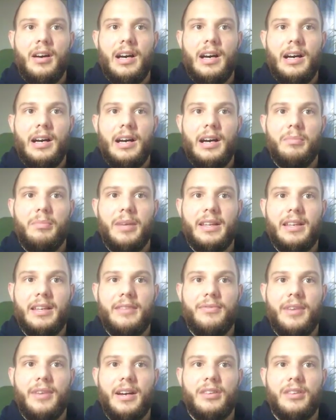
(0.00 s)
But
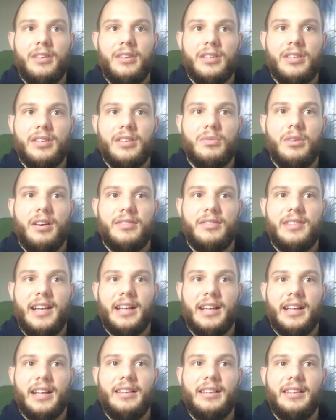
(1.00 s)
if I just
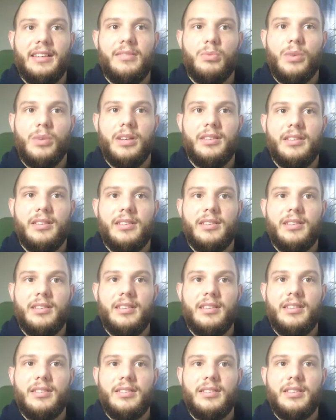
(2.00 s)
selecting this one, this
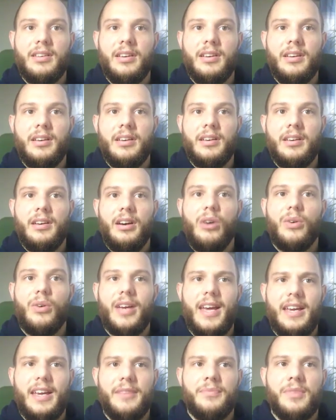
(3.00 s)
is
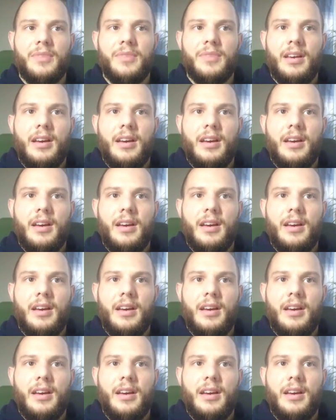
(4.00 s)
okay.